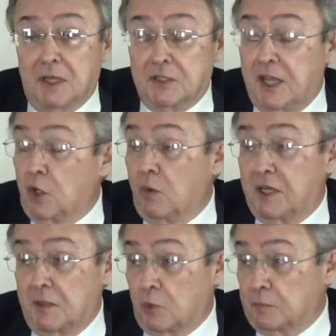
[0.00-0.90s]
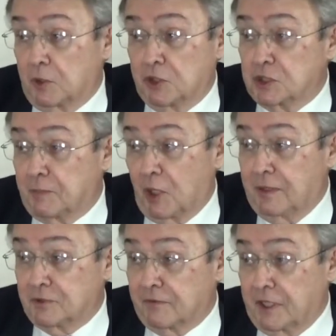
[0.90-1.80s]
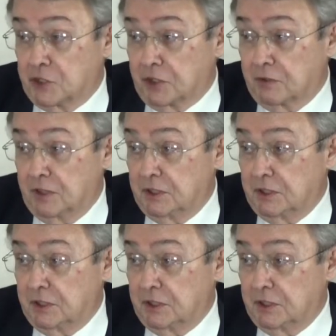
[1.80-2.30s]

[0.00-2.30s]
but they don't want any more participant observation.